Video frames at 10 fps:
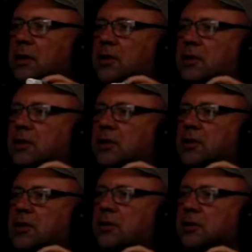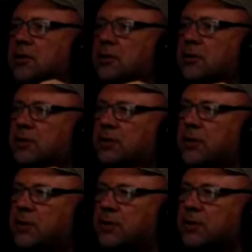Speed is according to the
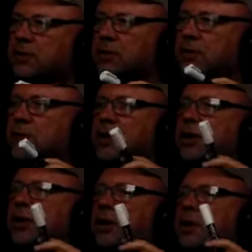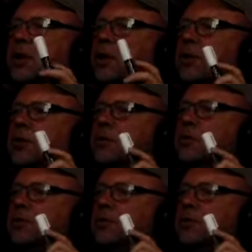frequency. There we go.